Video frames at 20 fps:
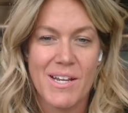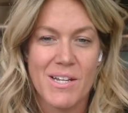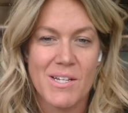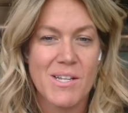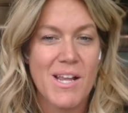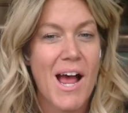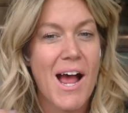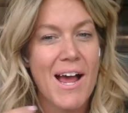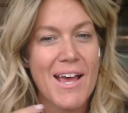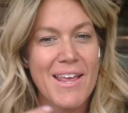And
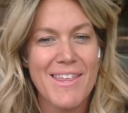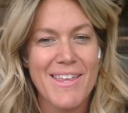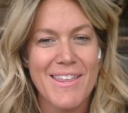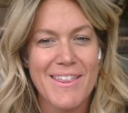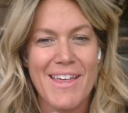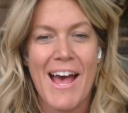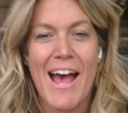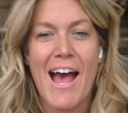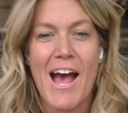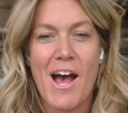I
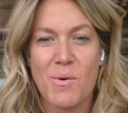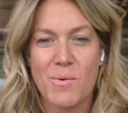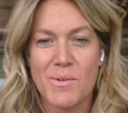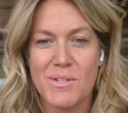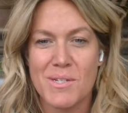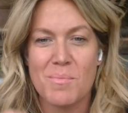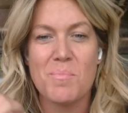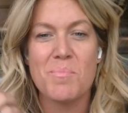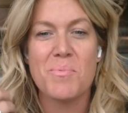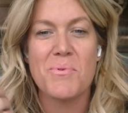think the how
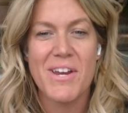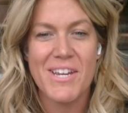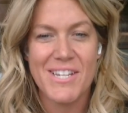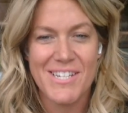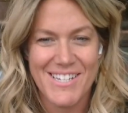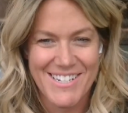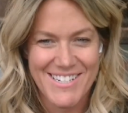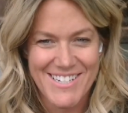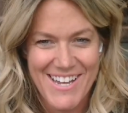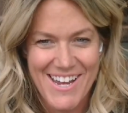is
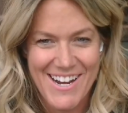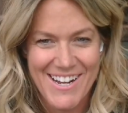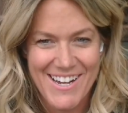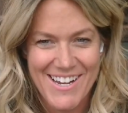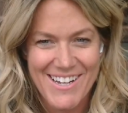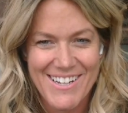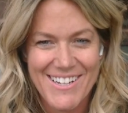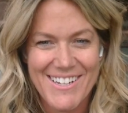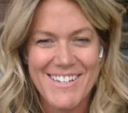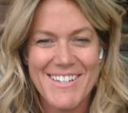embracing
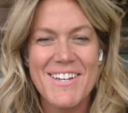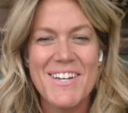data